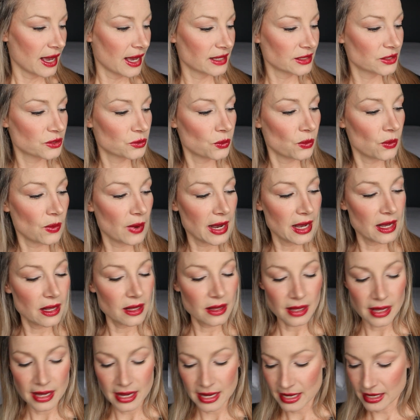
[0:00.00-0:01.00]
as
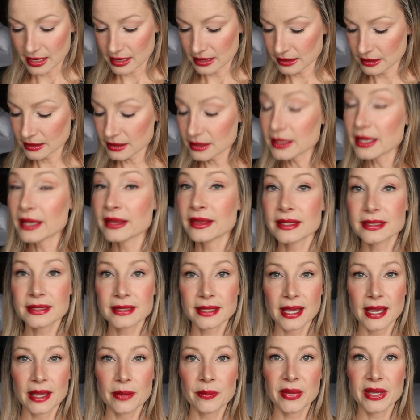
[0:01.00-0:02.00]
well as, and
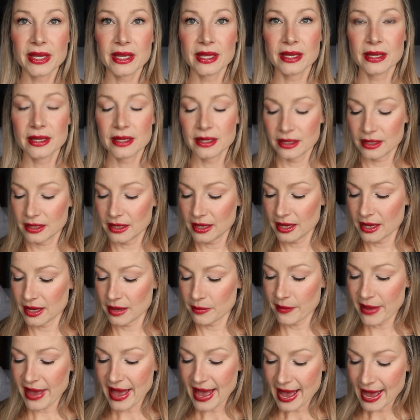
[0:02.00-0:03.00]
this came in
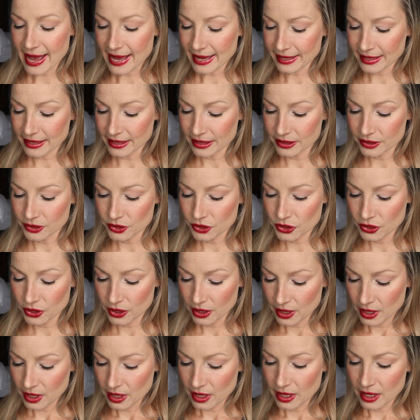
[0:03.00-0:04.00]
a package,